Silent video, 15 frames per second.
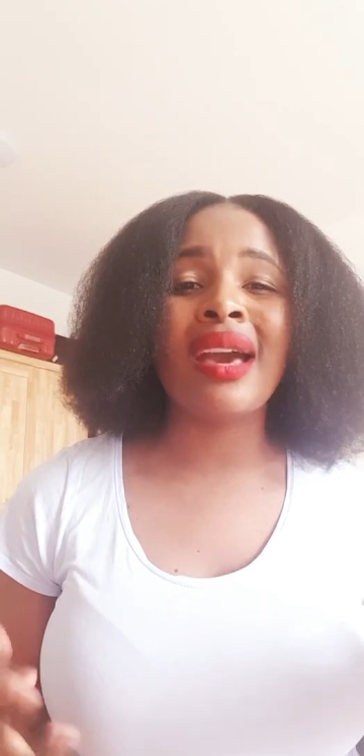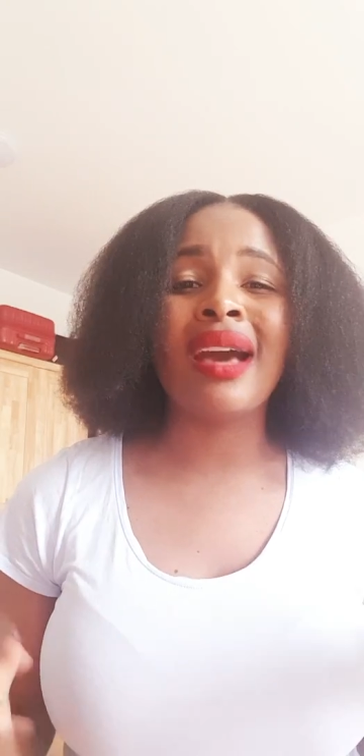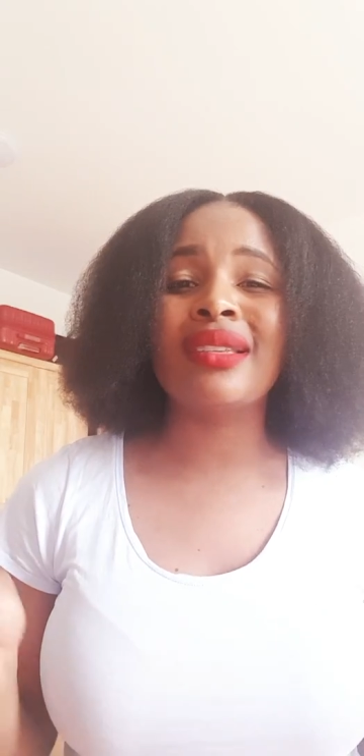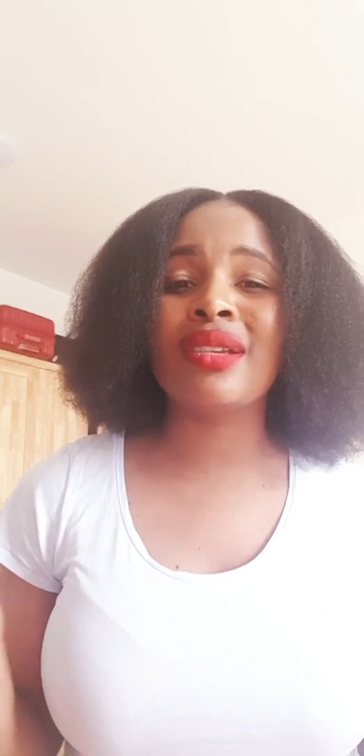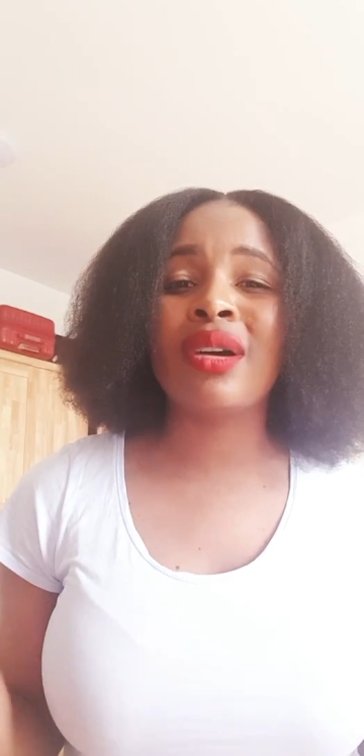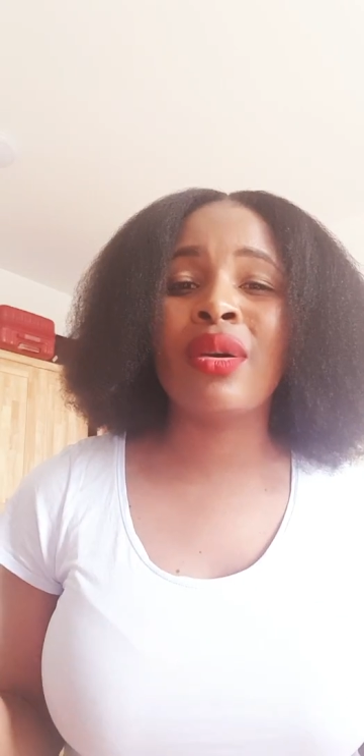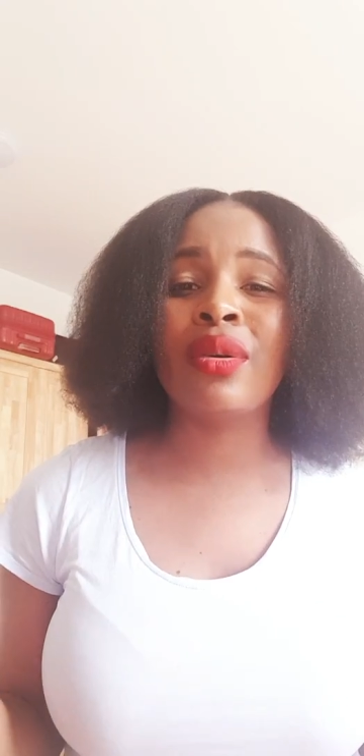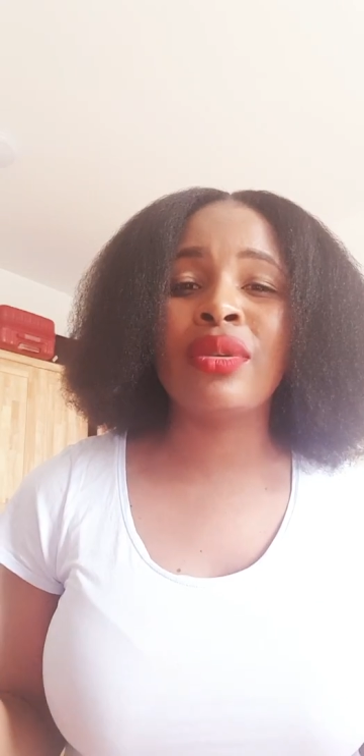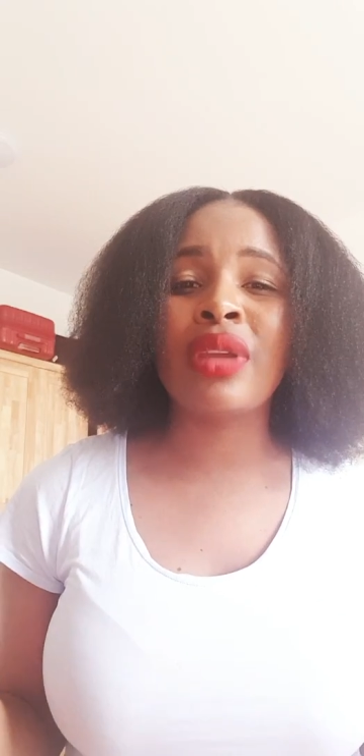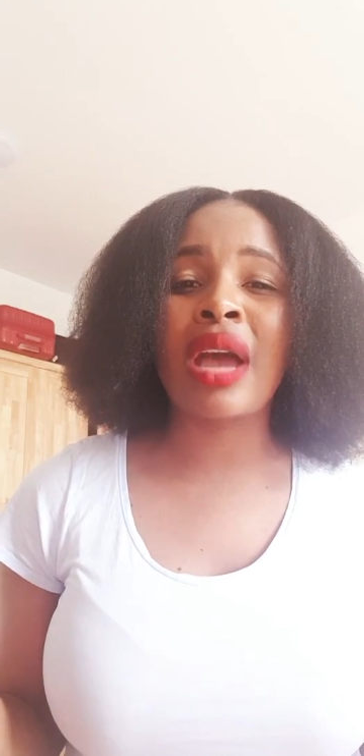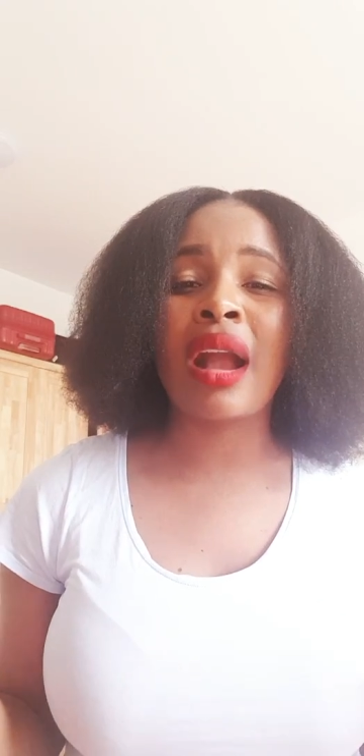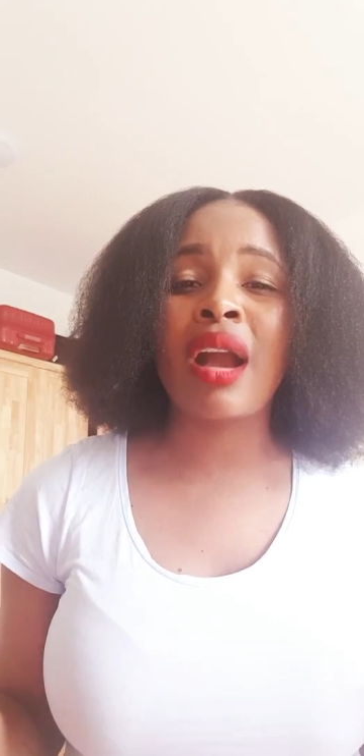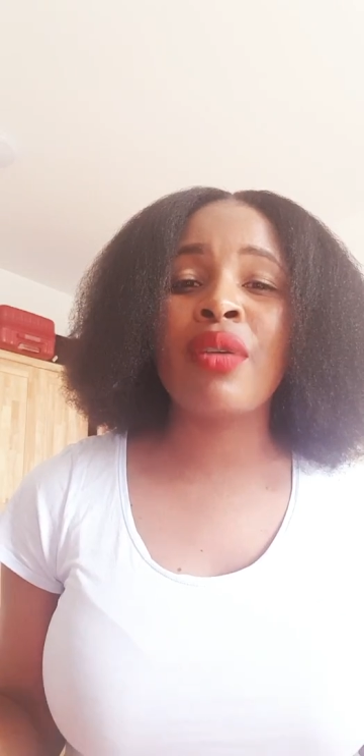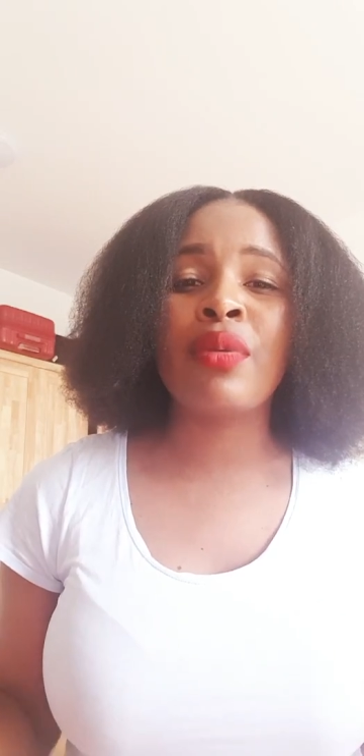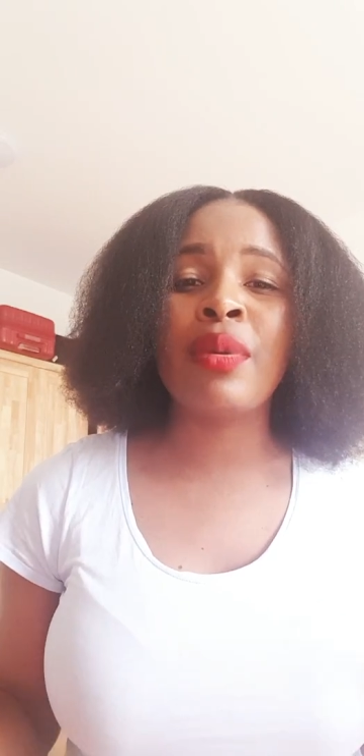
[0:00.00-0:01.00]
I
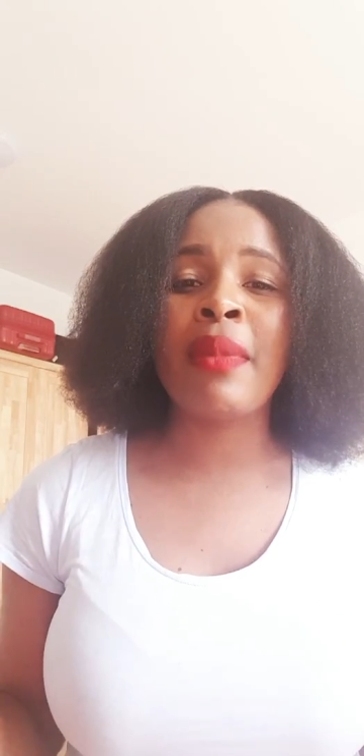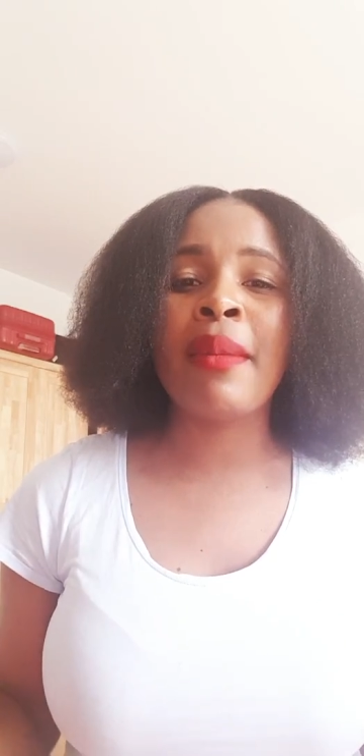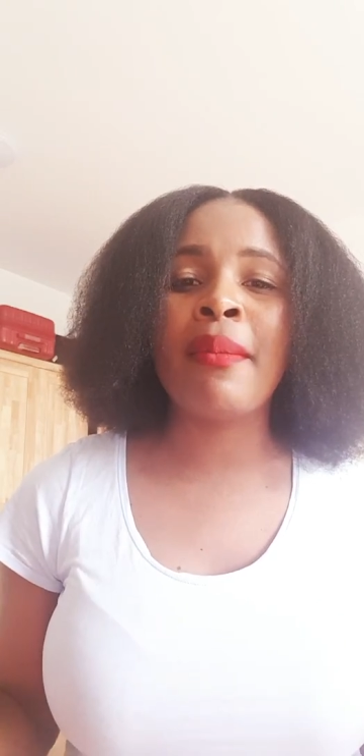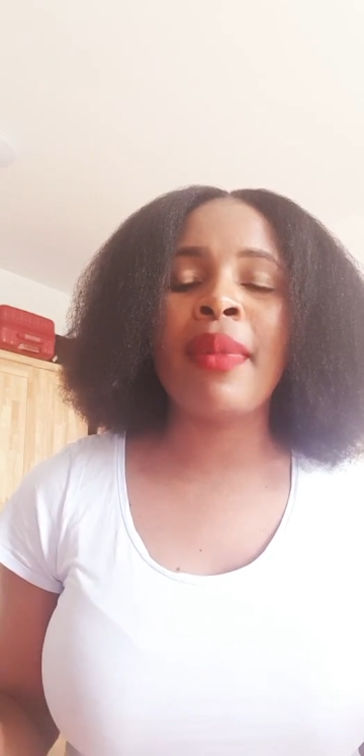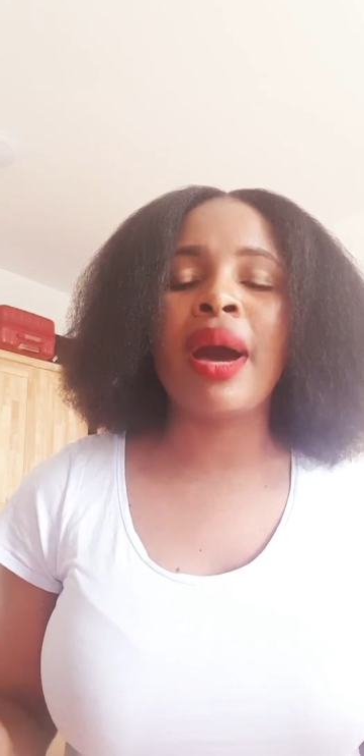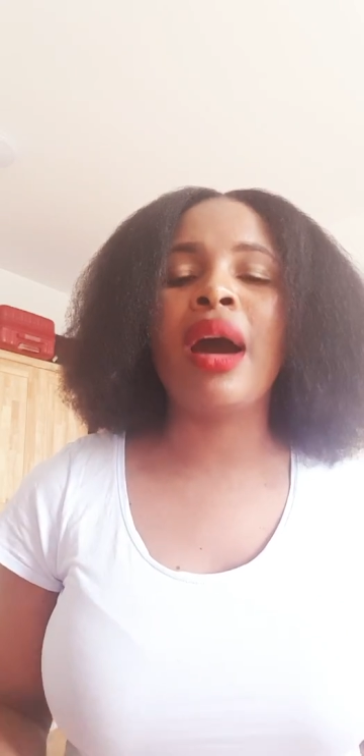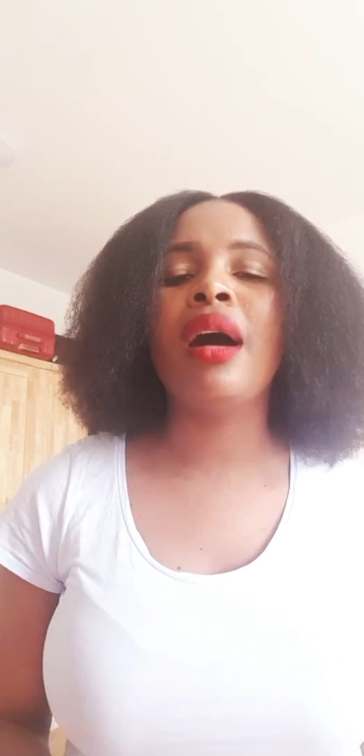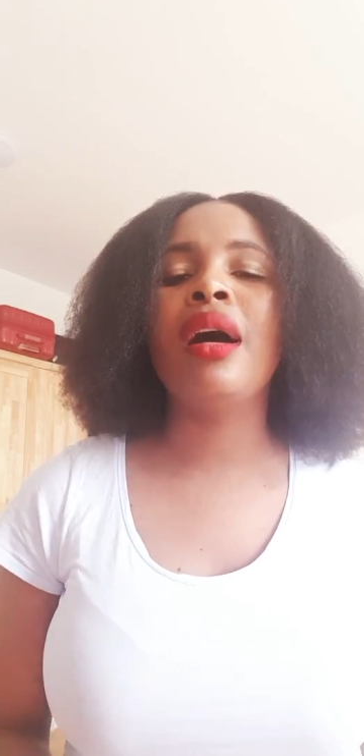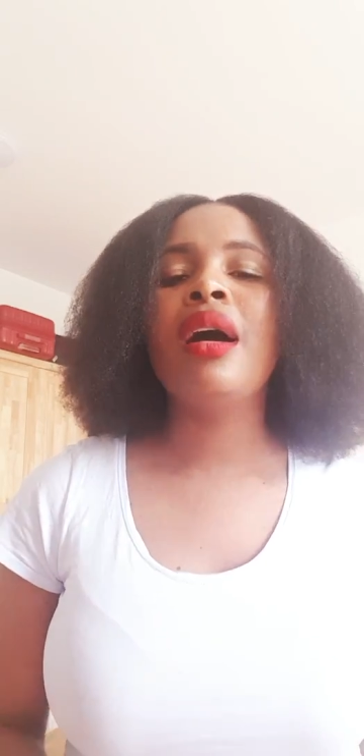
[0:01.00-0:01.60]
can't remember.